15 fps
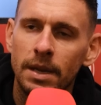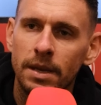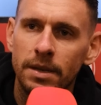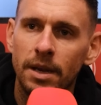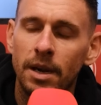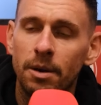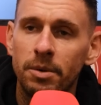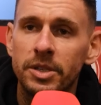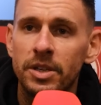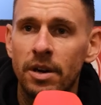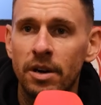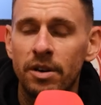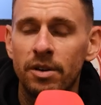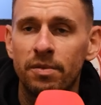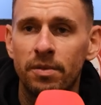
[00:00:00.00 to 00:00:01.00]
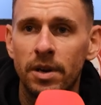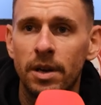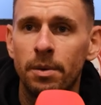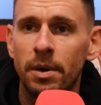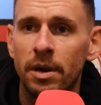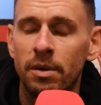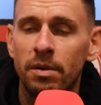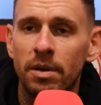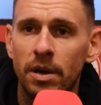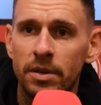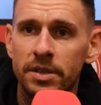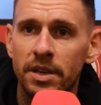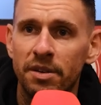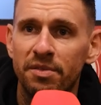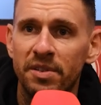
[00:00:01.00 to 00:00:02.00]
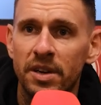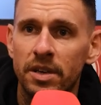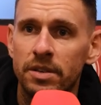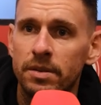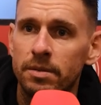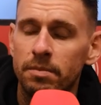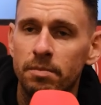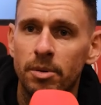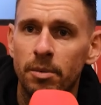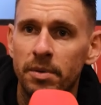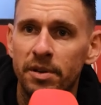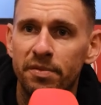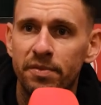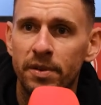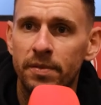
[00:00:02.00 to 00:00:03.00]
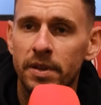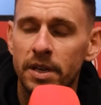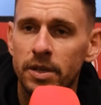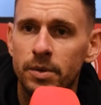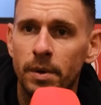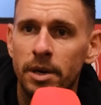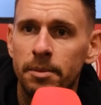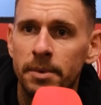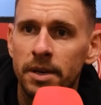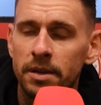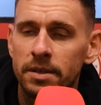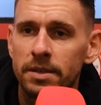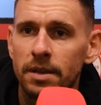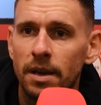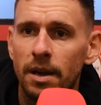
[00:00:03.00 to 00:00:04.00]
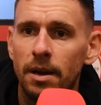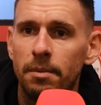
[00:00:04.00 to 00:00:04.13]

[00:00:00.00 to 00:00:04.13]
Yeah, we started off really well. I'd say first probably 15-20 minutes